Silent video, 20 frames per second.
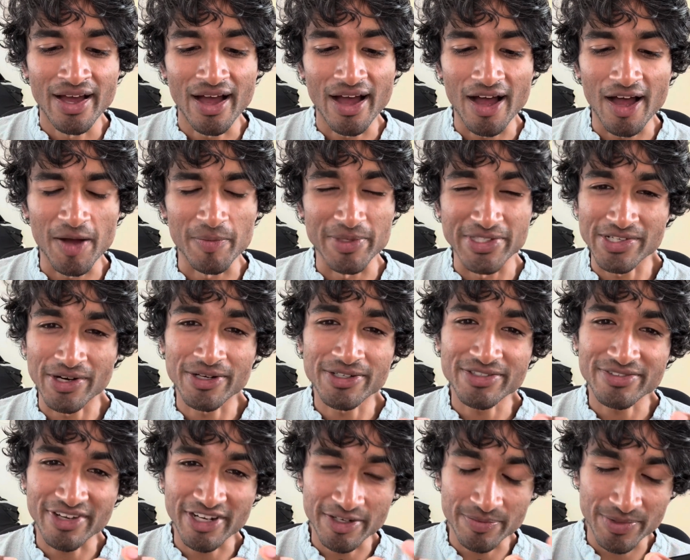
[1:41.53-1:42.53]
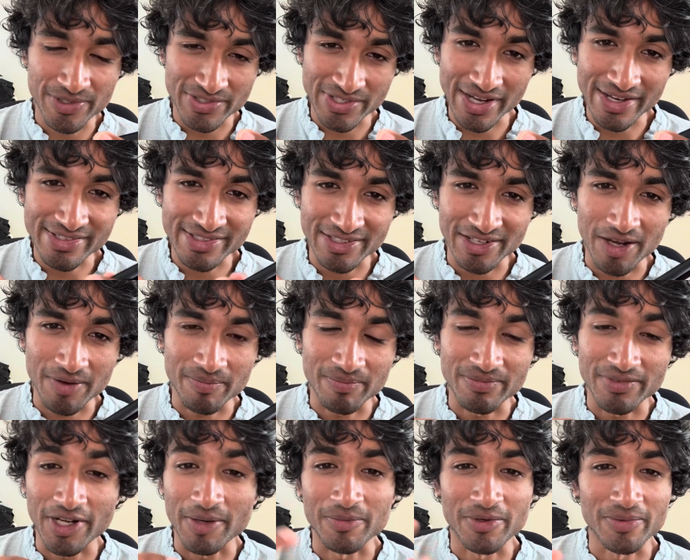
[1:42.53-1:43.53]
It's hard to find a precise
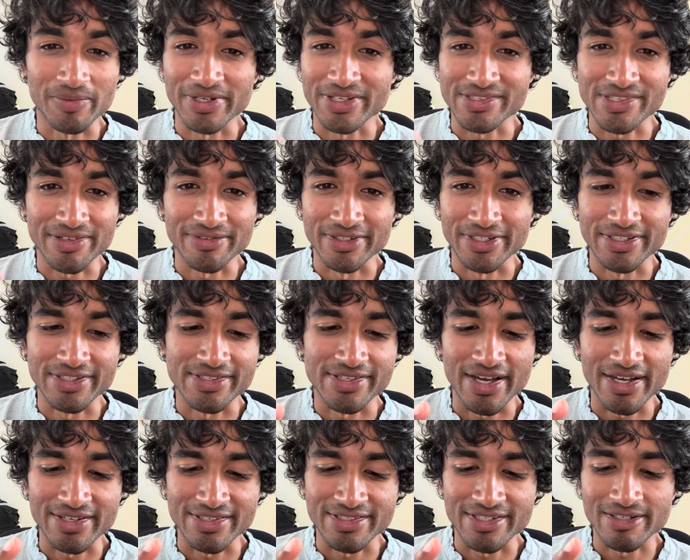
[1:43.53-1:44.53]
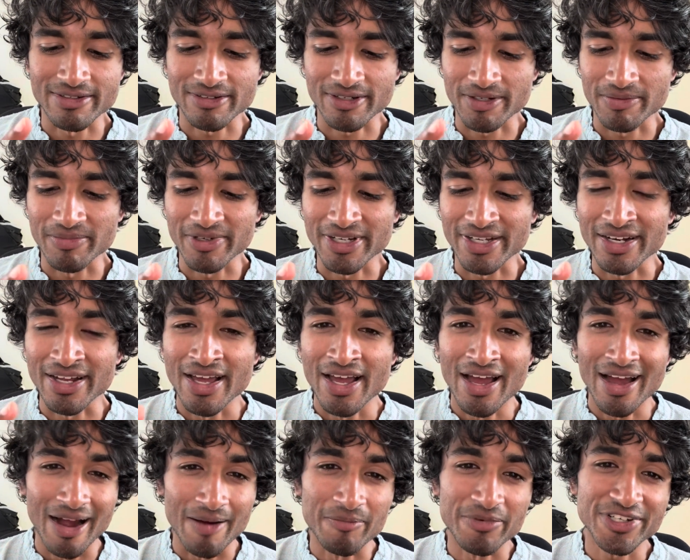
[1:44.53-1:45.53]
number because every design is different, but
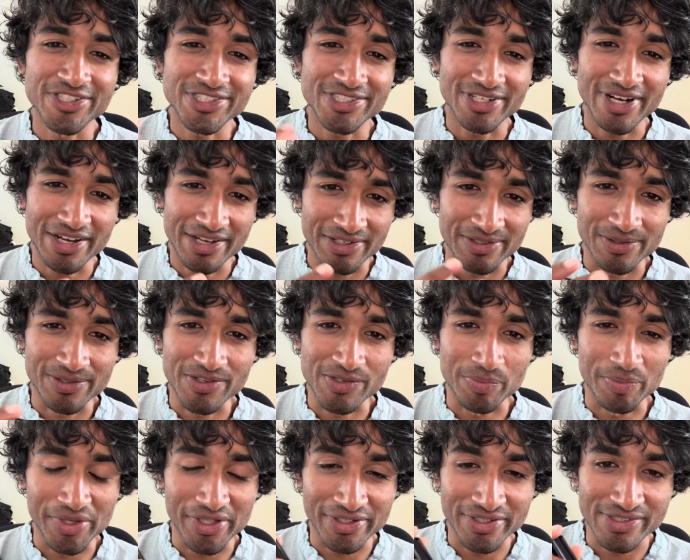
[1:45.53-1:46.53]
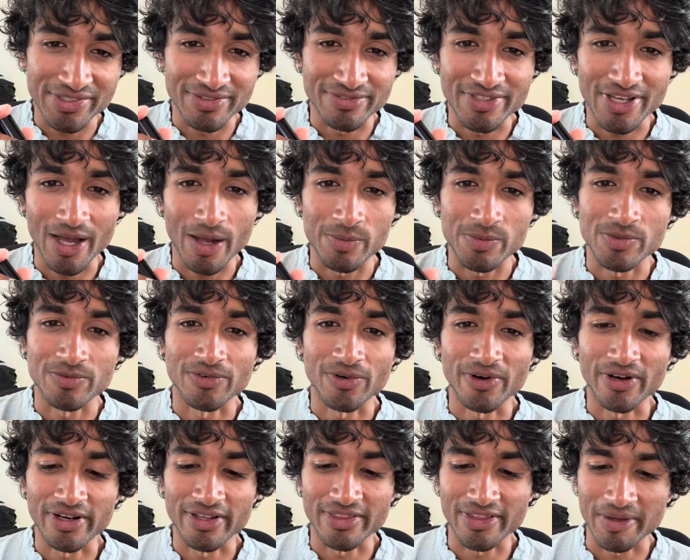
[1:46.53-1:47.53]
I'm pretty sure I can do this millions of times
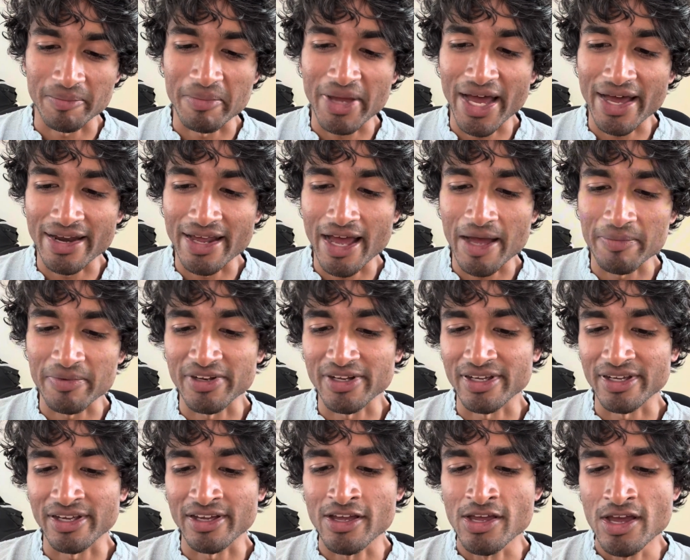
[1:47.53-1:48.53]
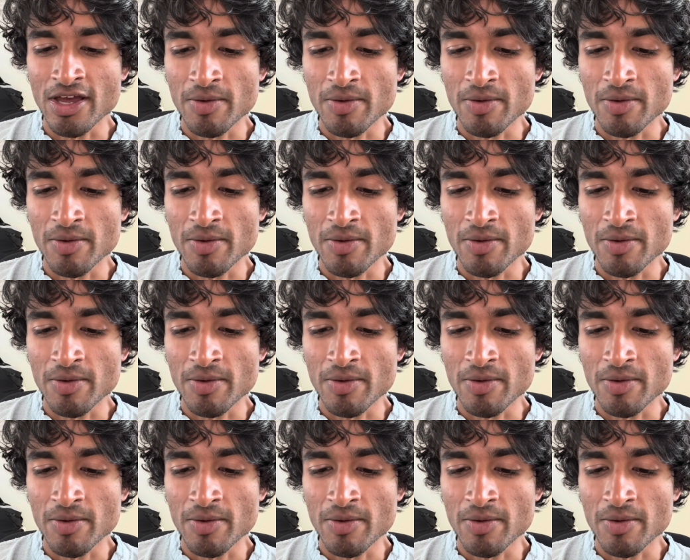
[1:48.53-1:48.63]
before anything bad happening.